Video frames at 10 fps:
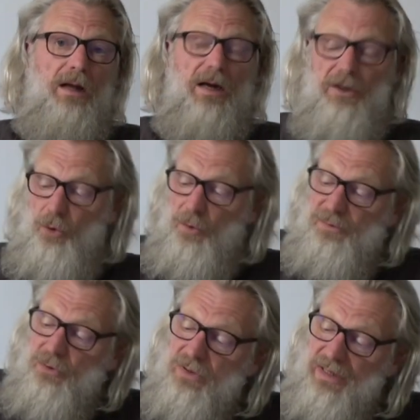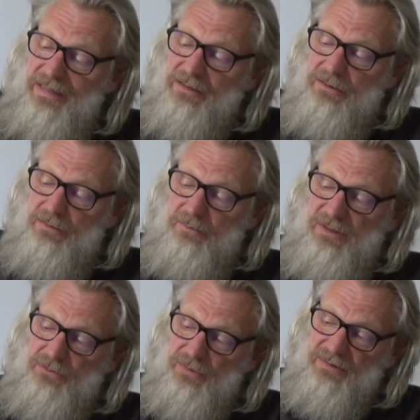I hope you liked my
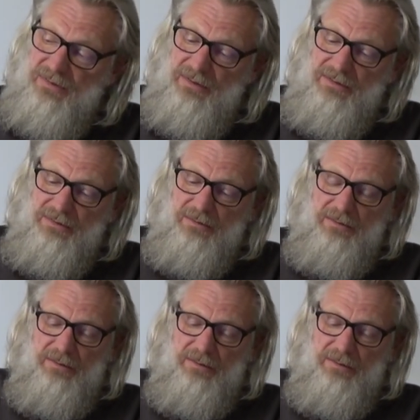translation.